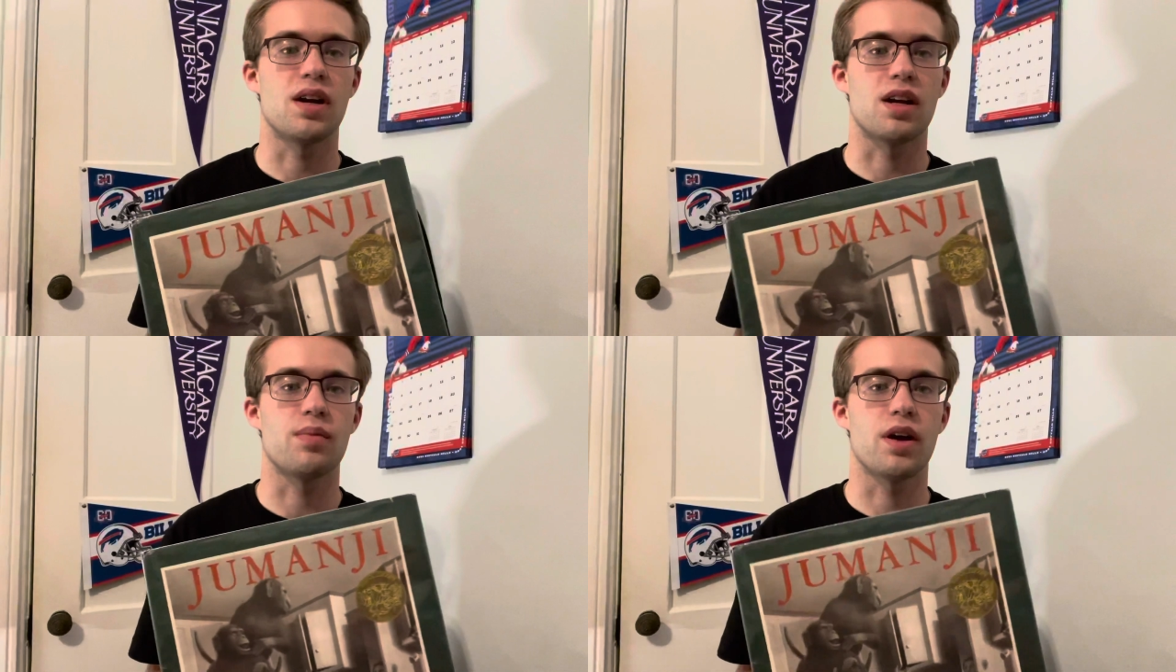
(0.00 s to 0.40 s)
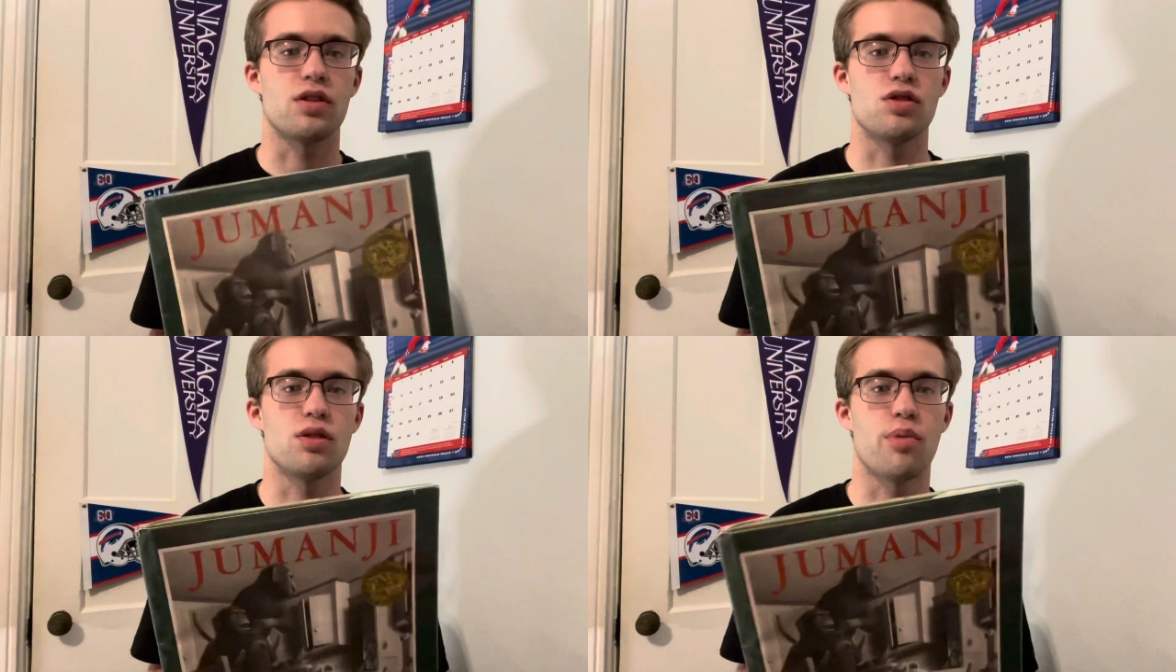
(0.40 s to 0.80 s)
compared
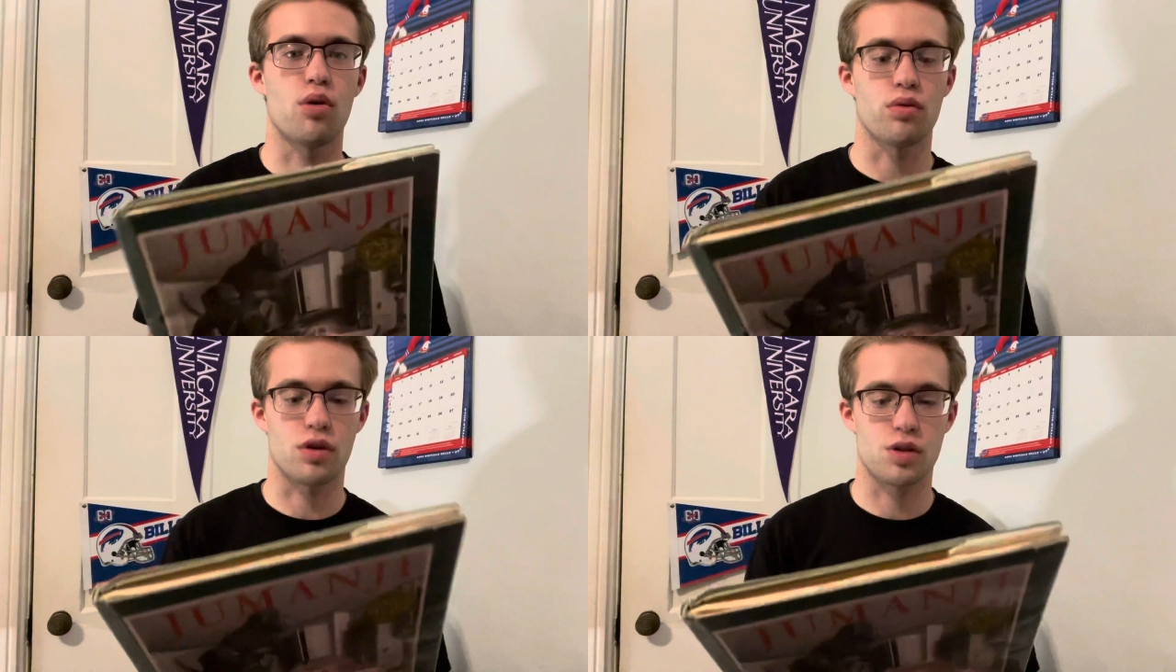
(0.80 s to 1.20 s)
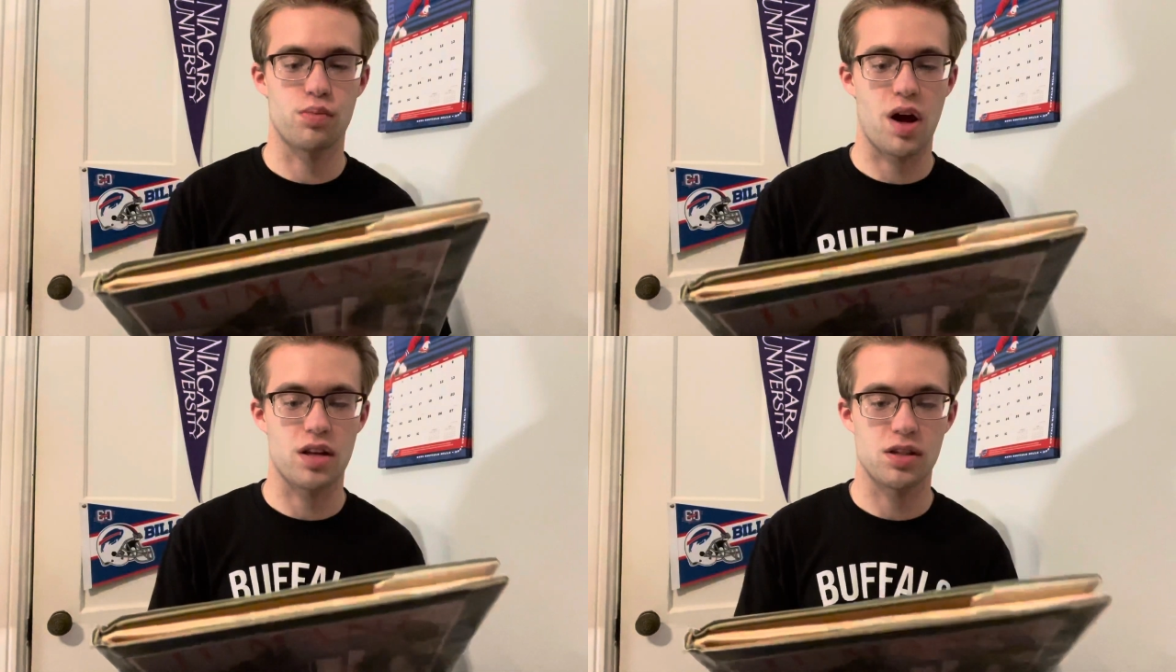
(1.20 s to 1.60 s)
to The Polar
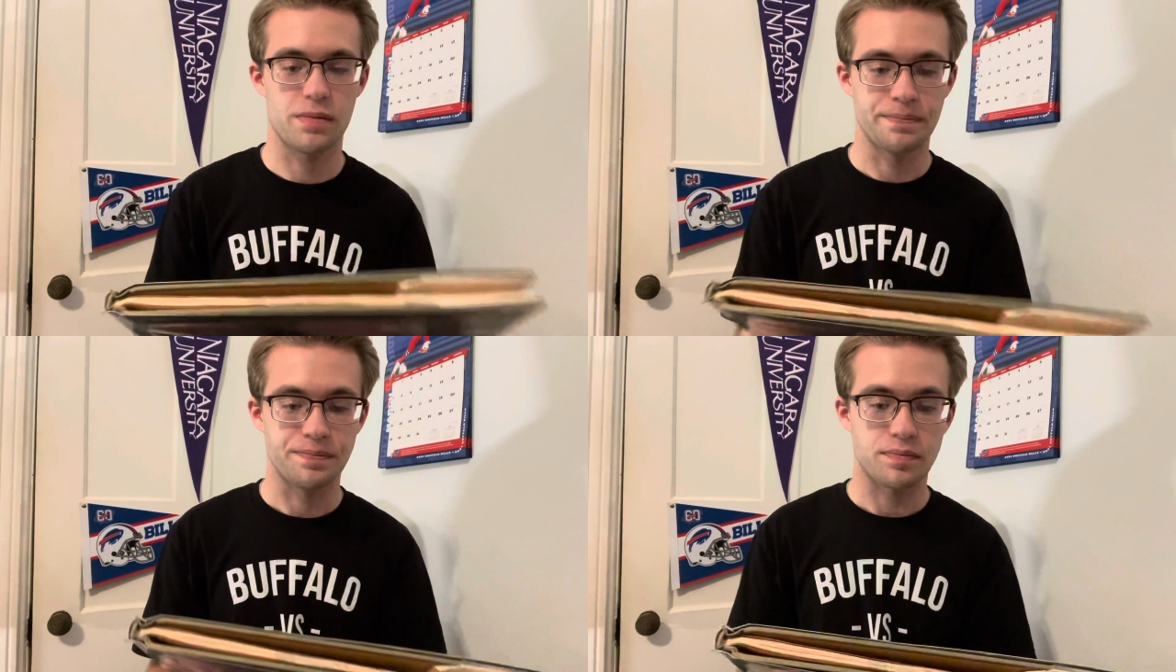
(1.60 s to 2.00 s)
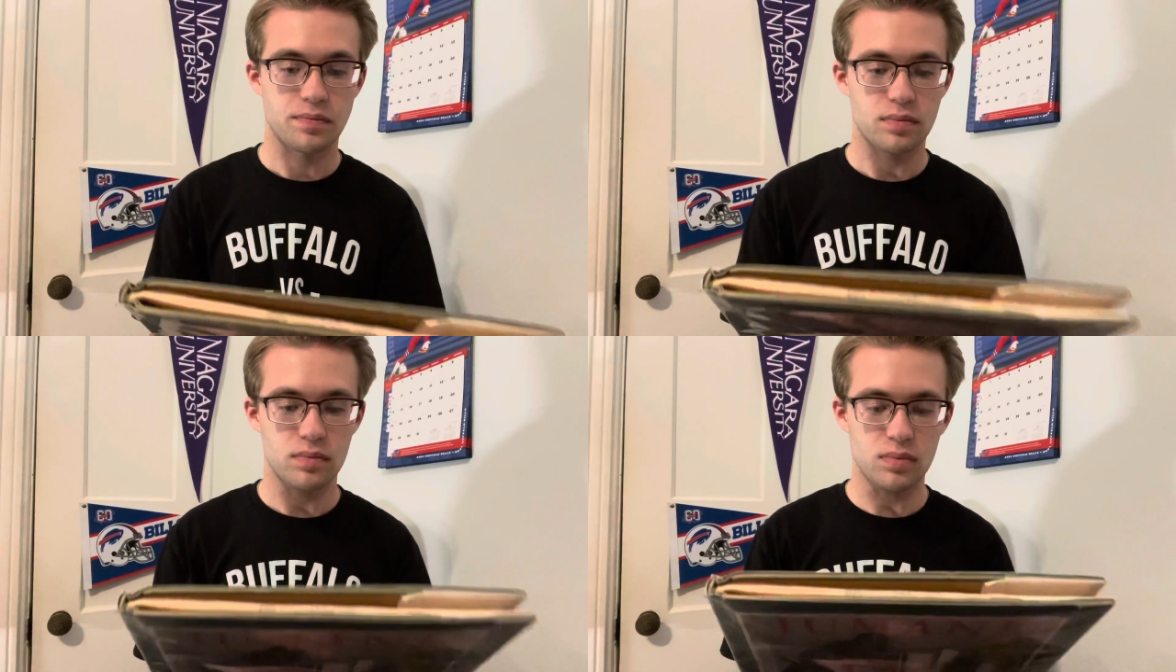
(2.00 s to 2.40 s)
Express.
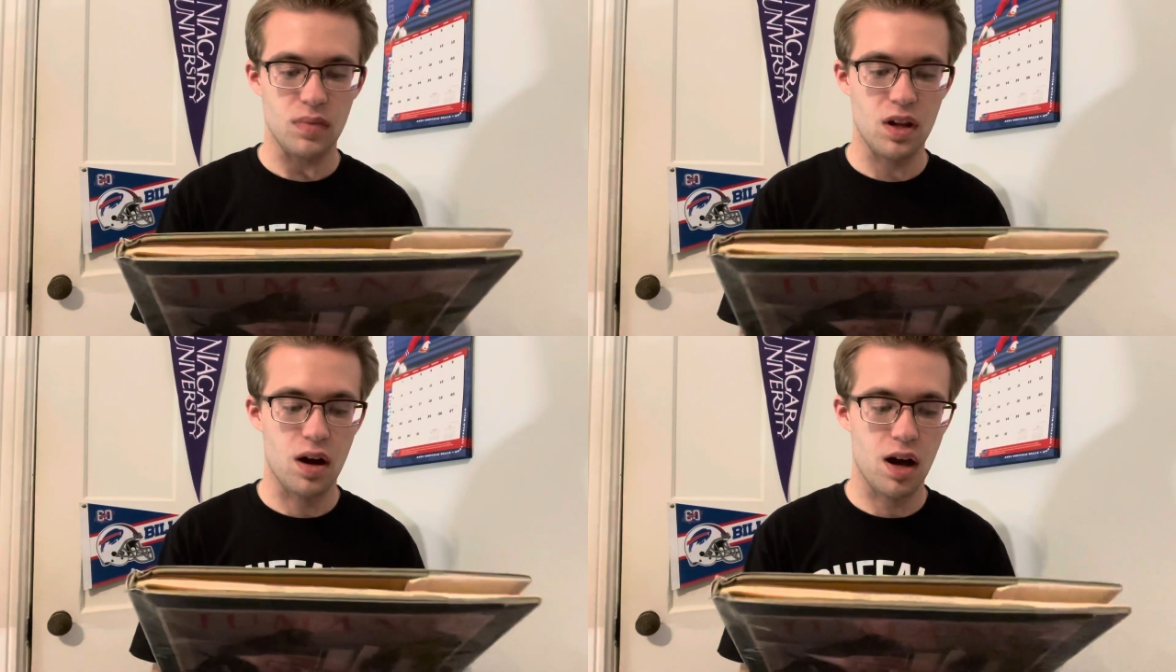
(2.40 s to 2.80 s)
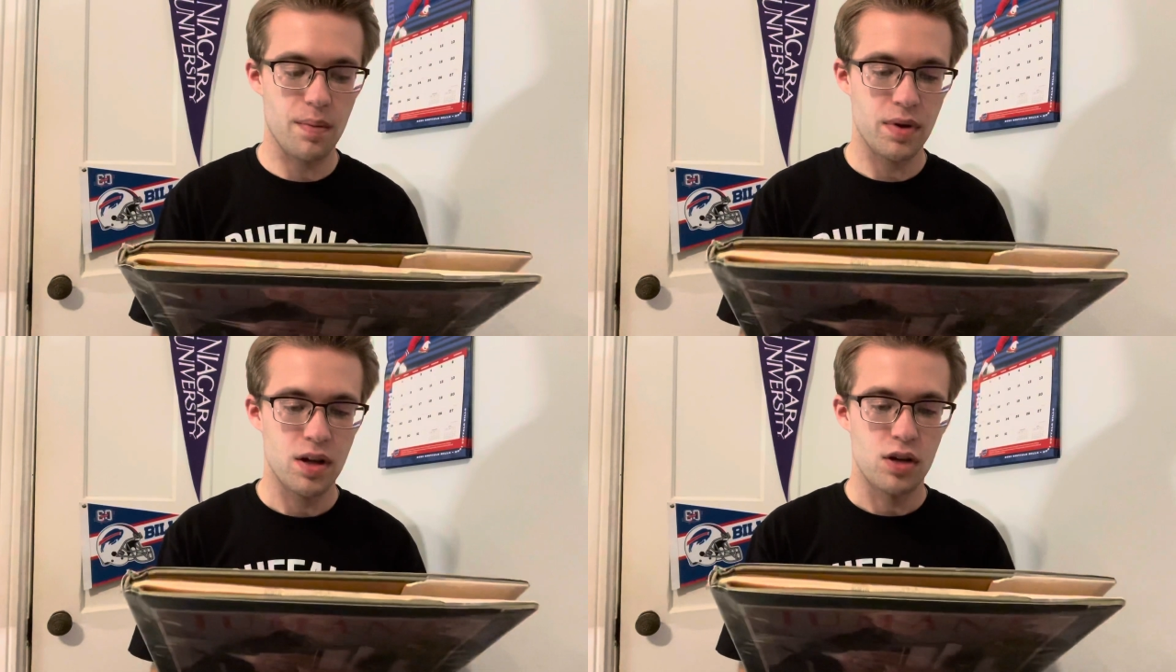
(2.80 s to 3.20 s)

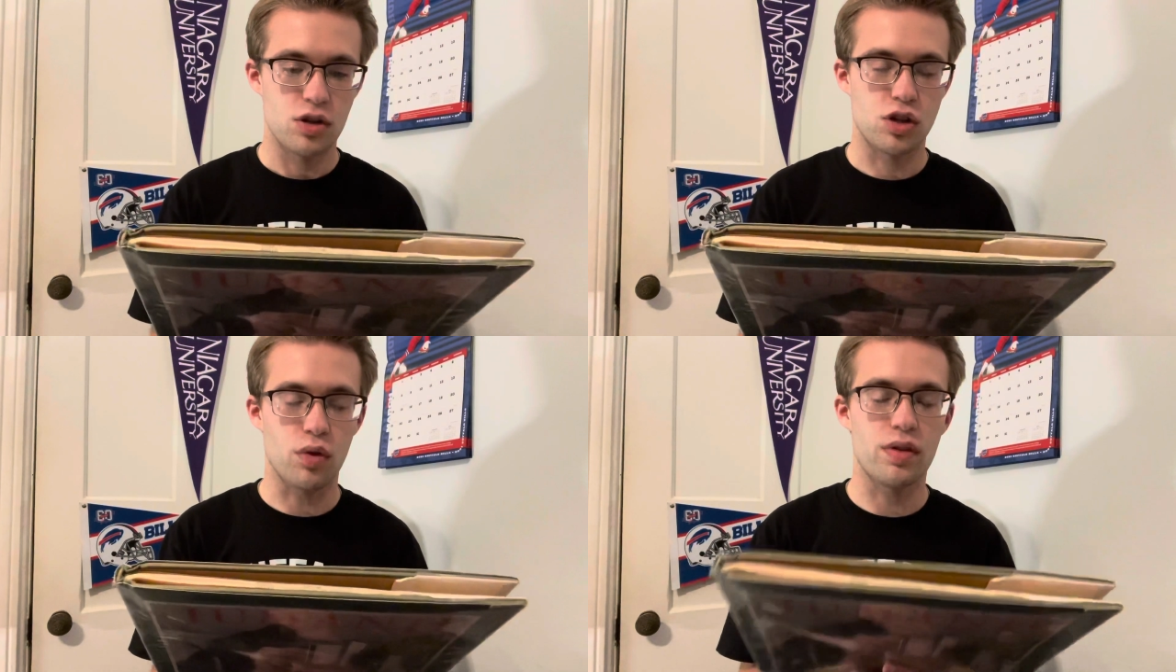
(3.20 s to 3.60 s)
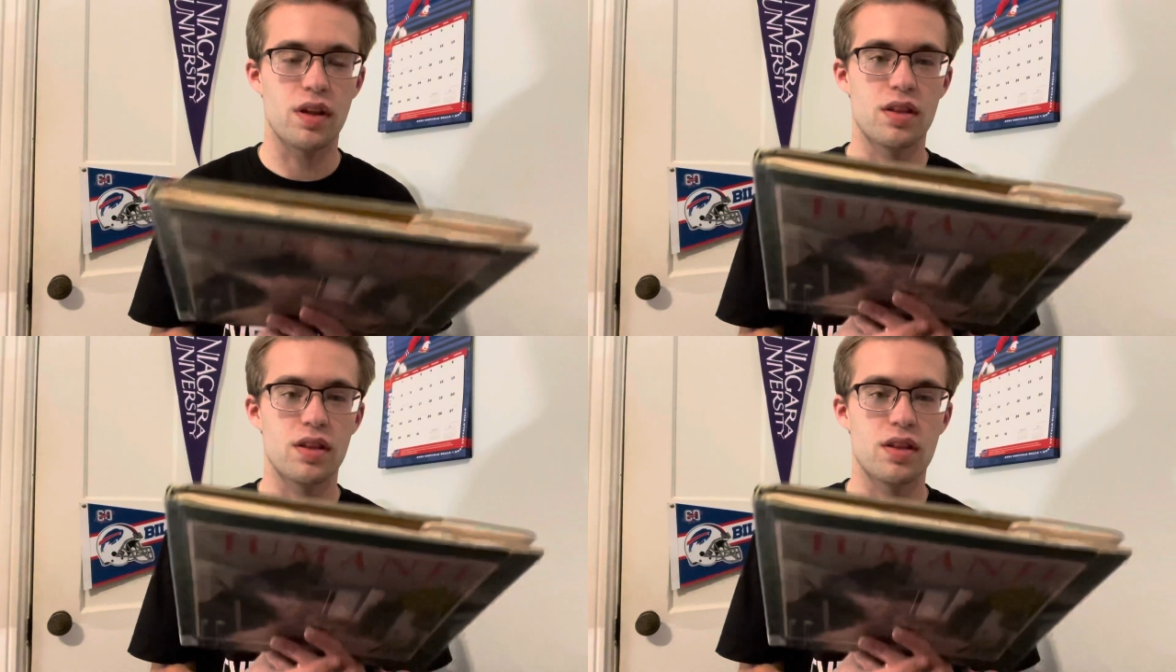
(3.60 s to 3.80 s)
So